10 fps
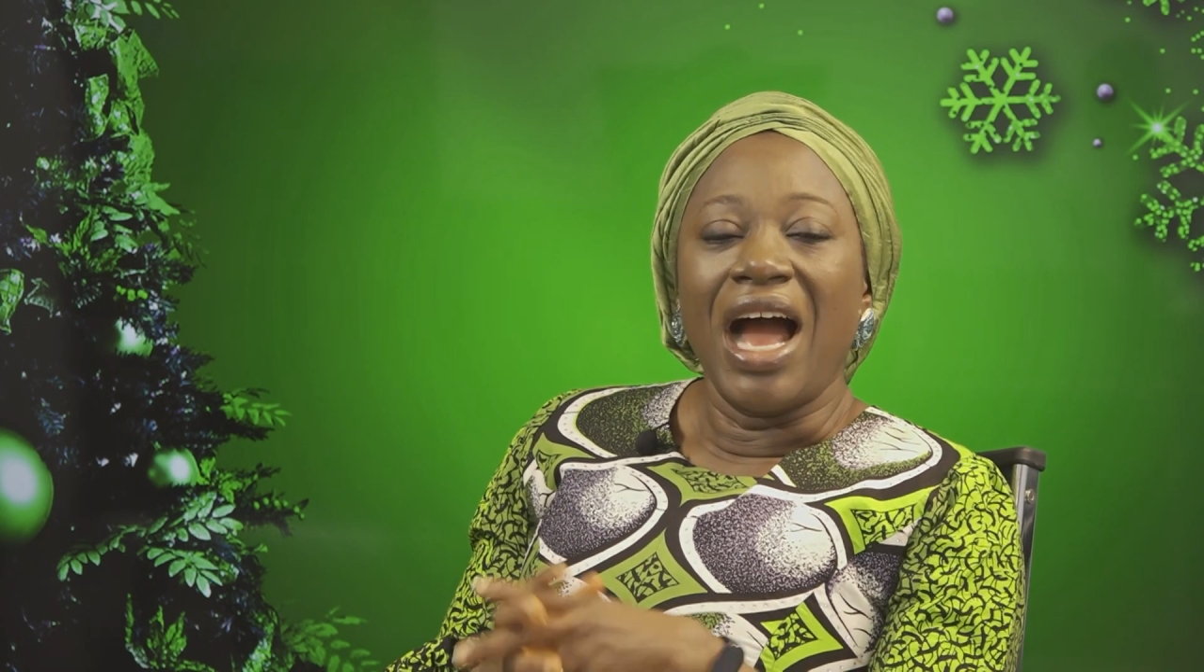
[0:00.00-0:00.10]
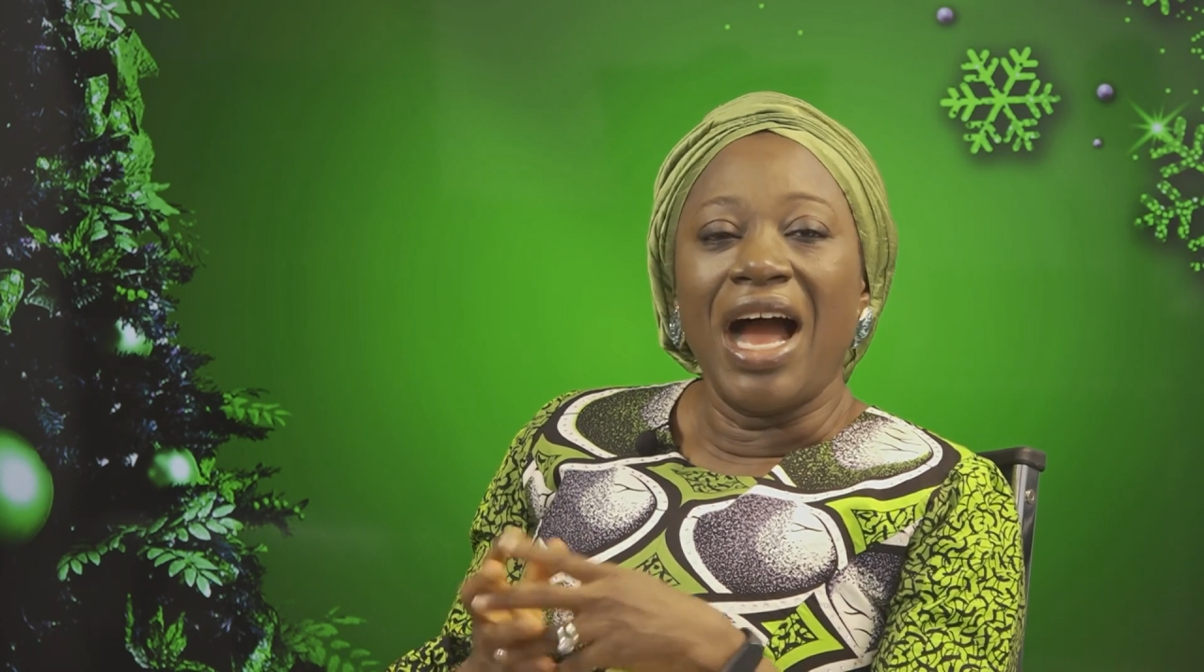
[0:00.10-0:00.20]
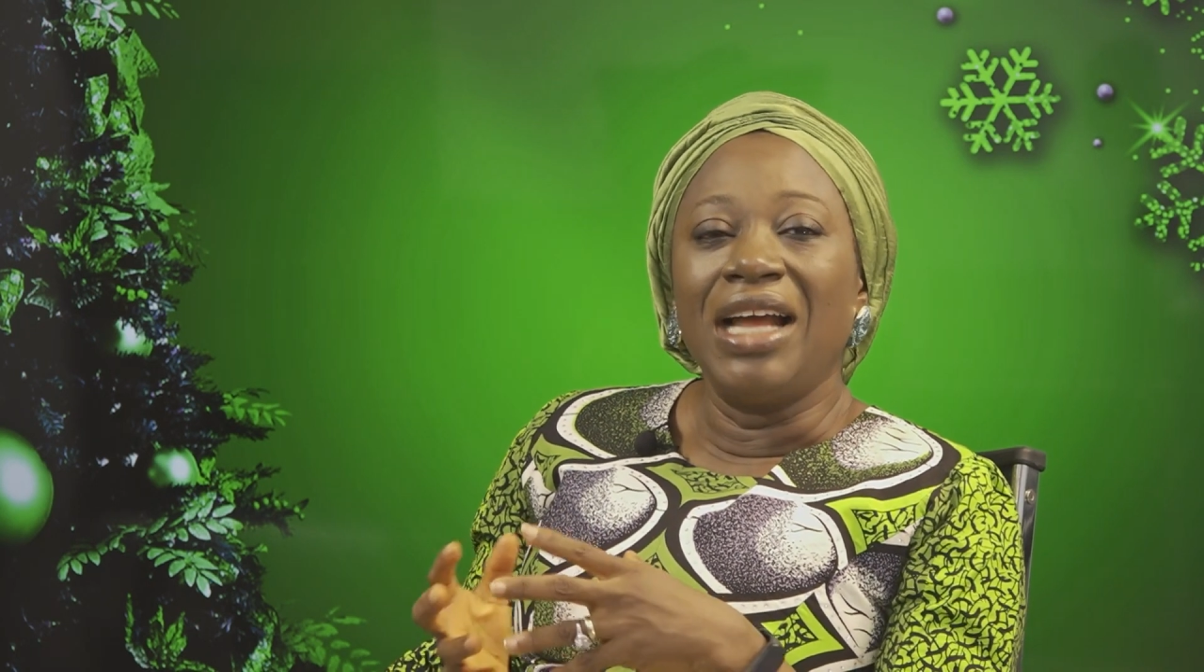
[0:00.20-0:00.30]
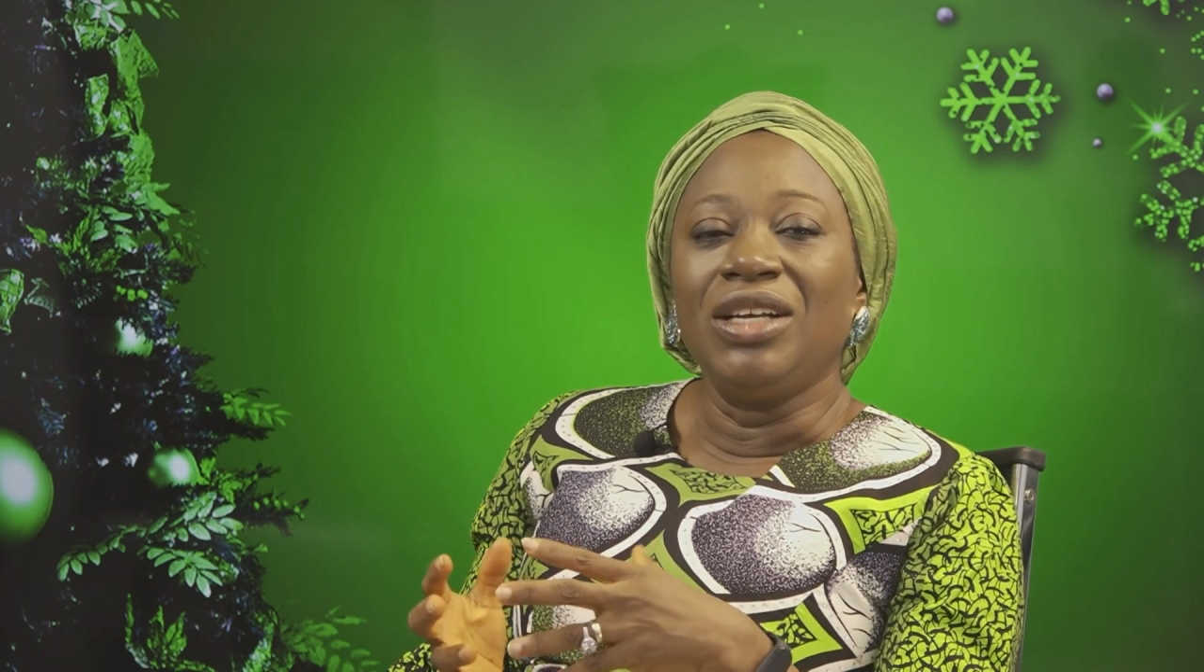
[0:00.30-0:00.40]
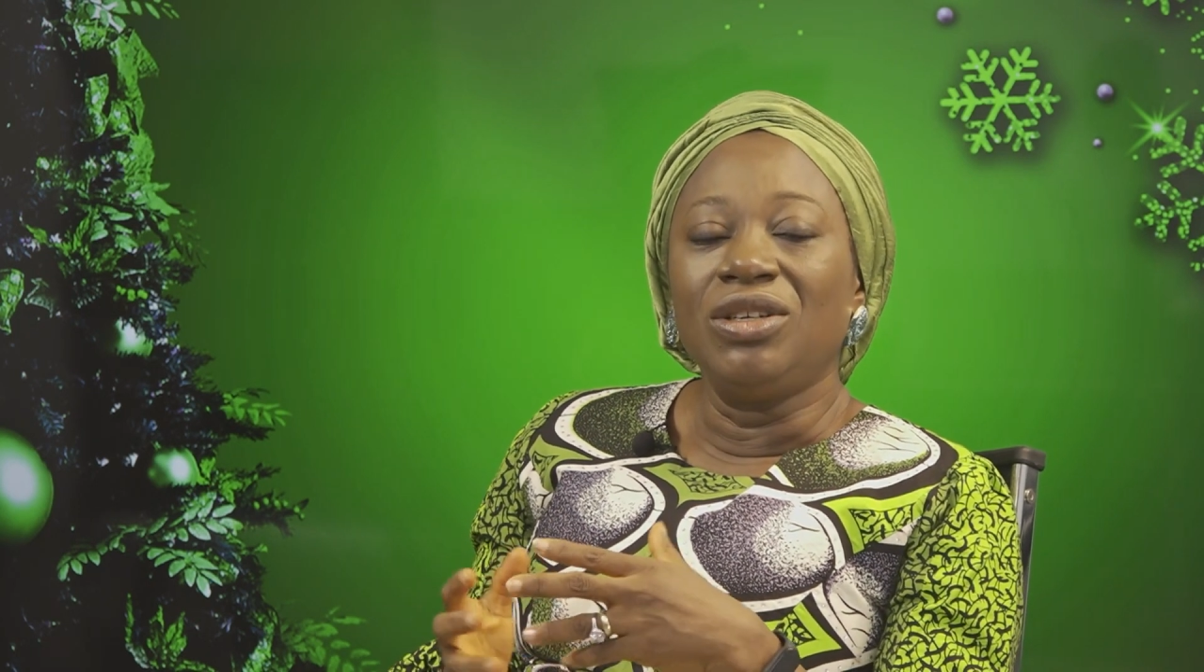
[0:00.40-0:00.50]

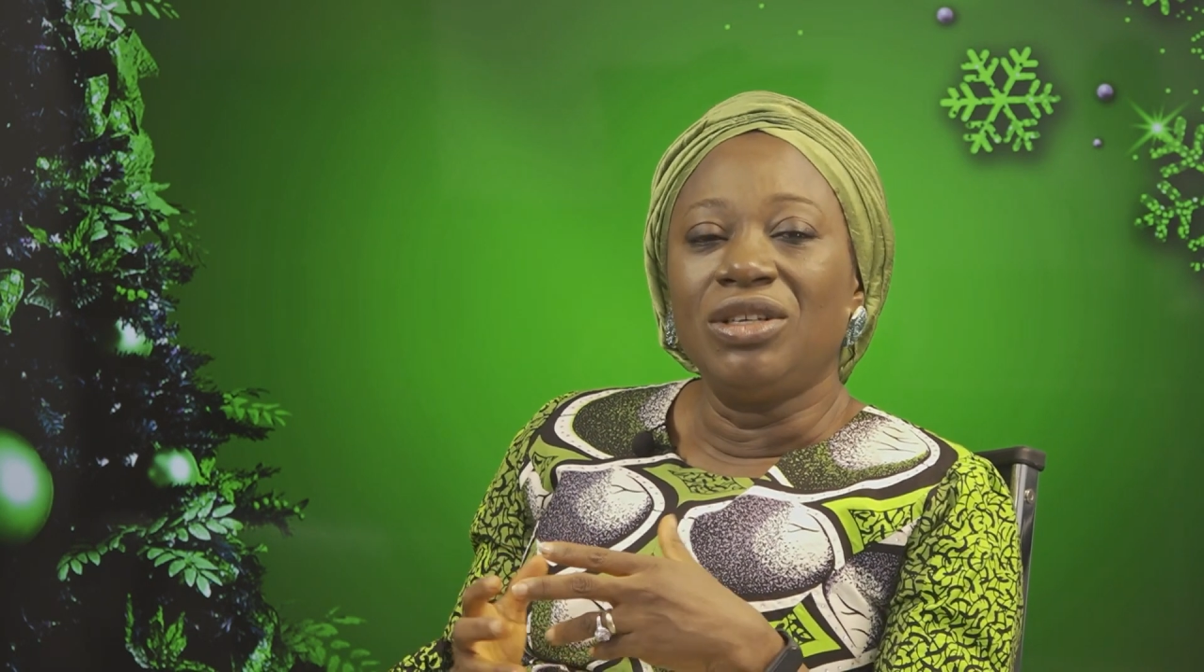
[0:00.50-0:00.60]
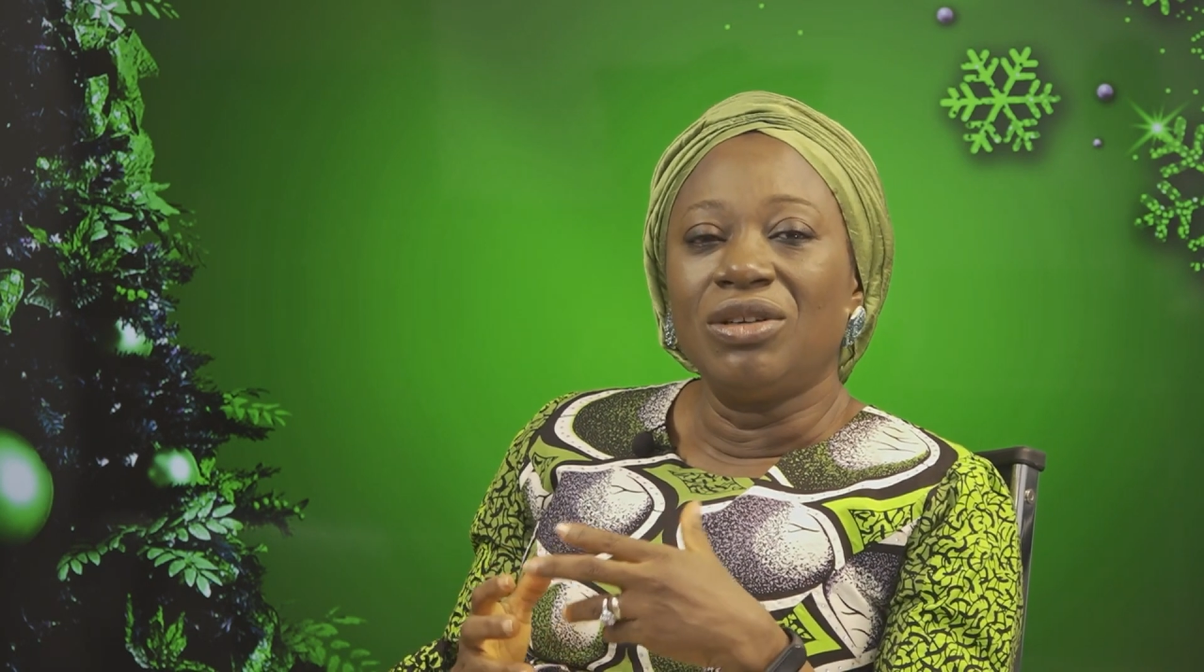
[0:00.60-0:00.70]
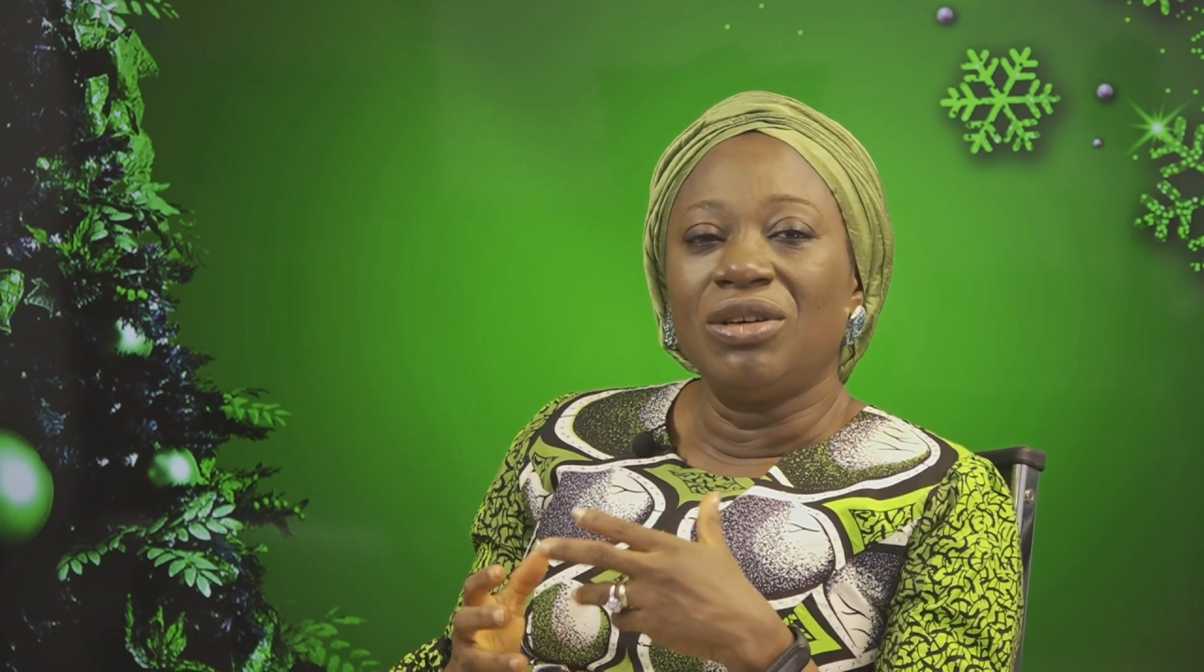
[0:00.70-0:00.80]
and